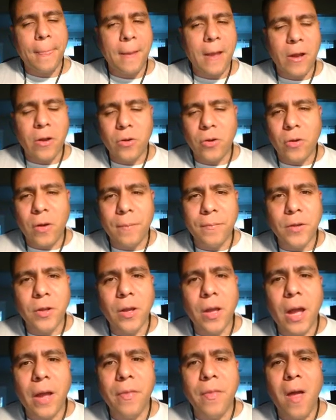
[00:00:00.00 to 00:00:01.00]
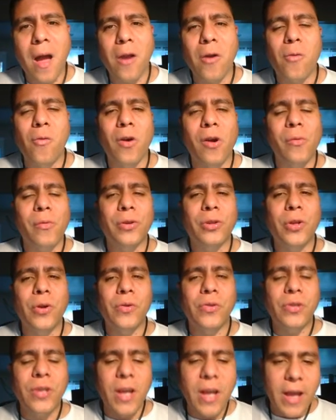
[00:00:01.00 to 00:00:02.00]
I don't know. I don't work with
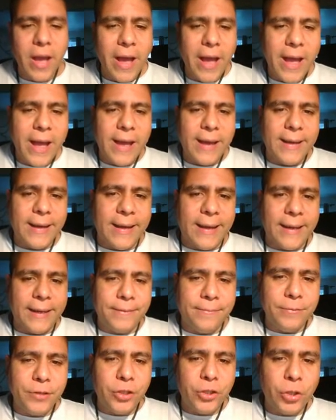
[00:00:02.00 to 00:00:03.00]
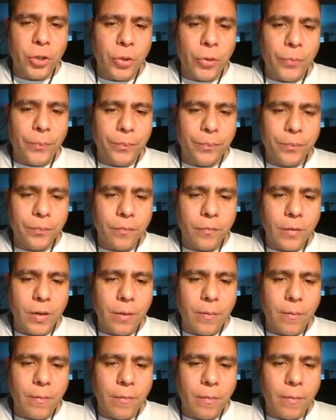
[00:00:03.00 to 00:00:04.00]
those. So
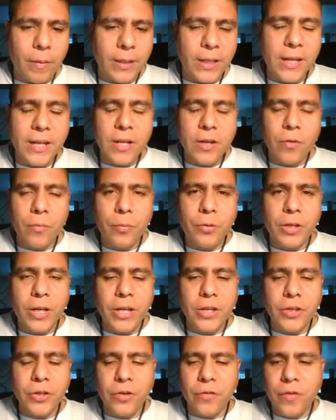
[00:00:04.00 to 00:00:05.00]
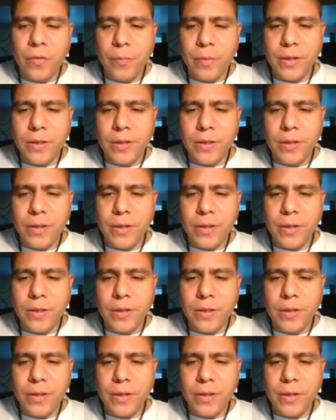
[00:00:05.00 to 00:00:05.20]
maintain the reputation of your